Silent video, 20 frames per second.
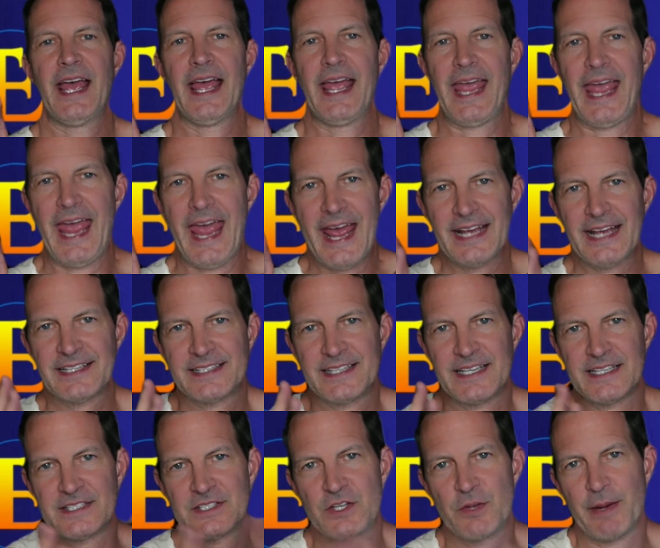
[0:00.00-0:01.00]

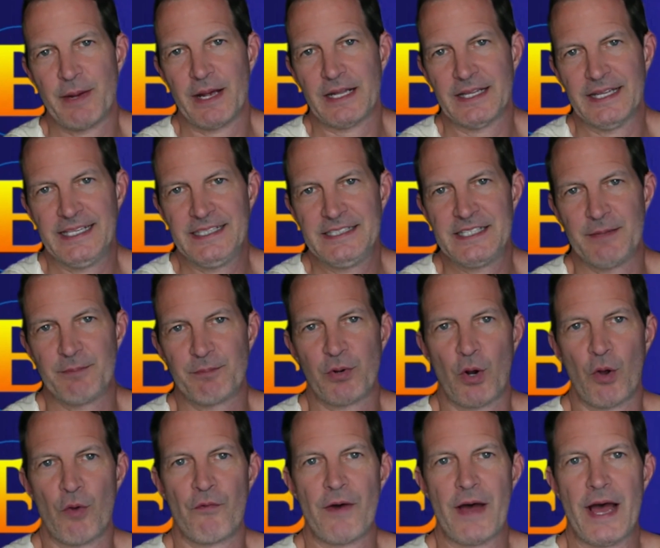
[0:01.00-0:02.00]
access to my LinkedIn
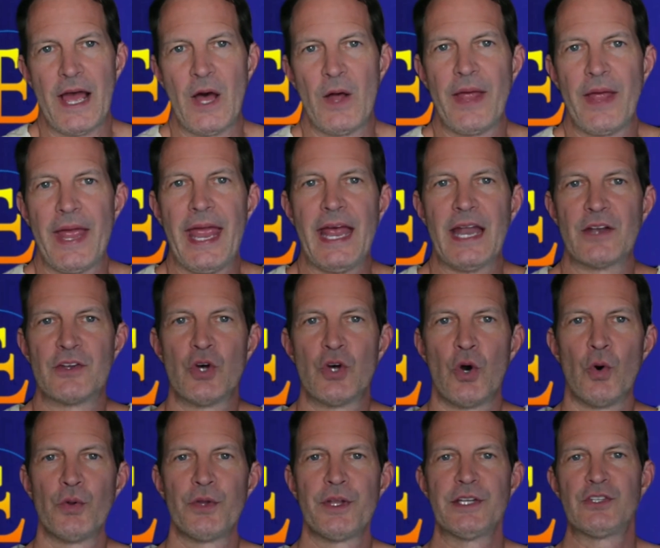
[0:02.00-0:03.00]
profile and
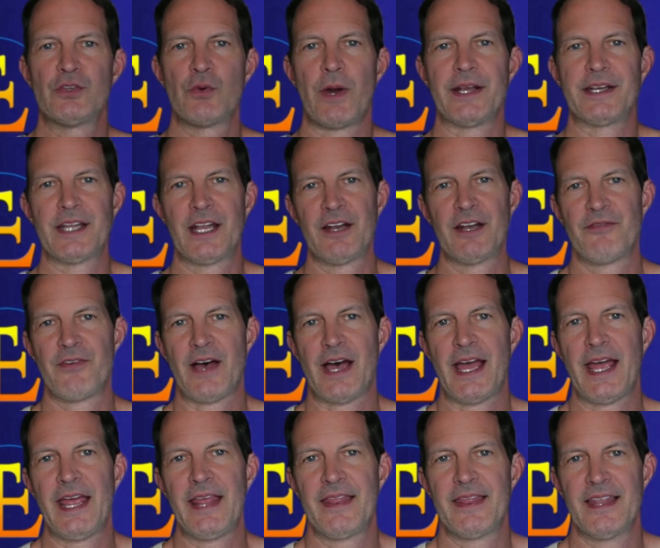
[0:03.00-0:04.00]
told it to
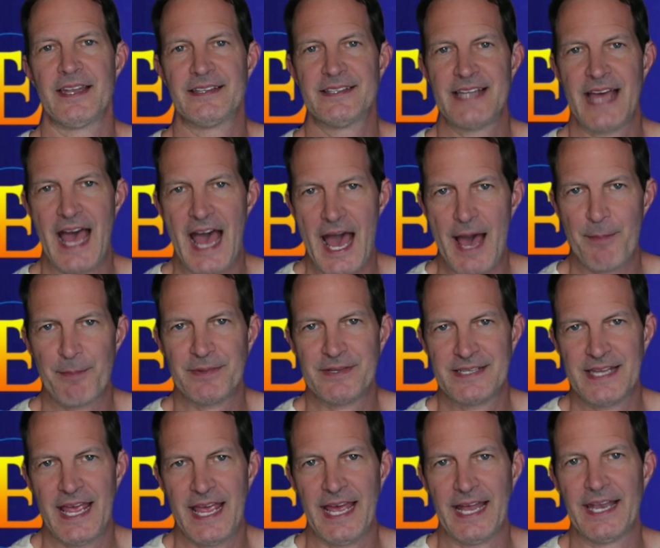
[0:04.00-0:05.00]
identify the top
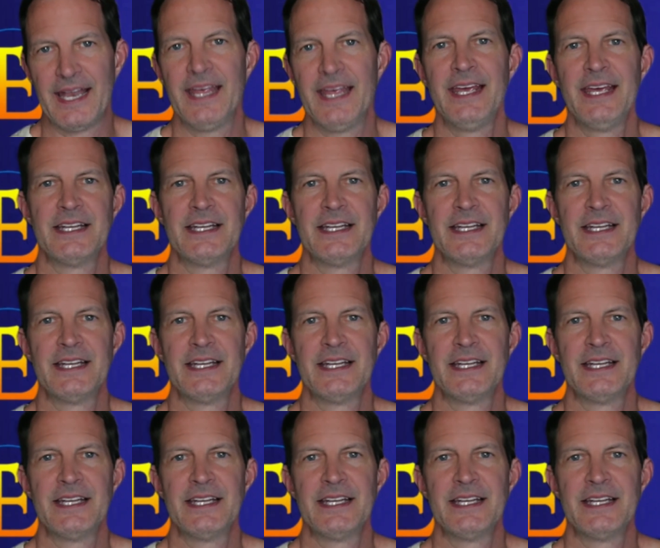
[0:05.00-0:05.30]
10